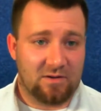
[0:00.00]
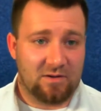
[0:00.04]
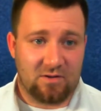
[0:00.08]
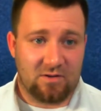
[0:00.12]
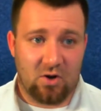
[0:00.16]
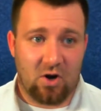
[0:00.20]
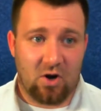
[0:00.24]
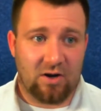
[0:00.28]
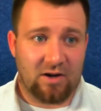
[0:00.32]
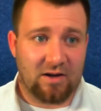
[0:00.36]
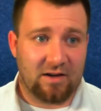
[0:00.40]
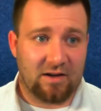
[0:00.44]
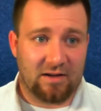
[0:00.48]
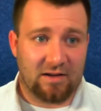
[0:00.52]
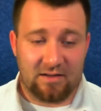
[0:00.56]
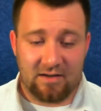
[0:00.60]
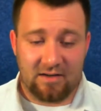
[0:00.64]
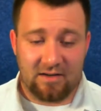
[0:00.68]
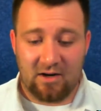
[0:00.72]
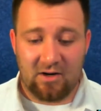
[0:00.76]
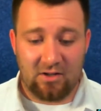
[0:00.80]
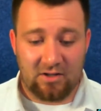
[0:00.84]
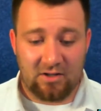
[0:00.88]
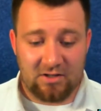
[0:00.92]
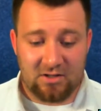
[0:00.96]
talking
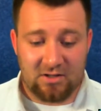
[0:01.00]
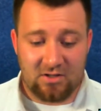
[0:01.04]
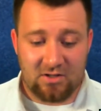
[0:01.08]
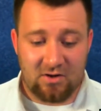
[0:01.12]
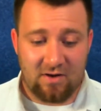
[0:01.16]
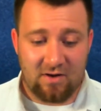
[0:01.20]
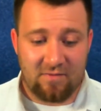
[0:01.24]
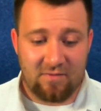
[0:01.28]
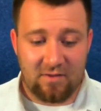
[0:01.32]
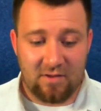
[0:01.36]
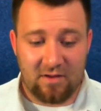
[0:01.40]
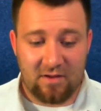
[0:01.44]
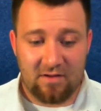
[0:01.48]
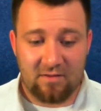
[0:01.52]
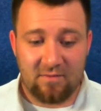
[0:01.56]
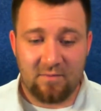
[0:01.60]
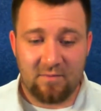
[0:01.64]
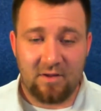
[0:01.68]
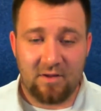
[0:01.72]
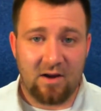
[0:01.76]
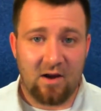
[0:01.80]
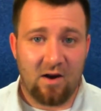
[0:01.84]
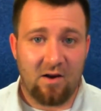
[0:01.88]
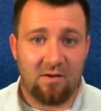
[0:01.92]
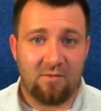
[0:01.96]
entirely just off the
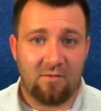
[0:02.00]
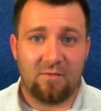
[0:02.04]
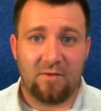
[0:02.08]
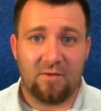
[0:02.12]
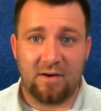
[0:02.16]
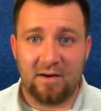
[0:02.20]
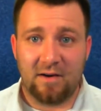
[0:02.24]
cuff.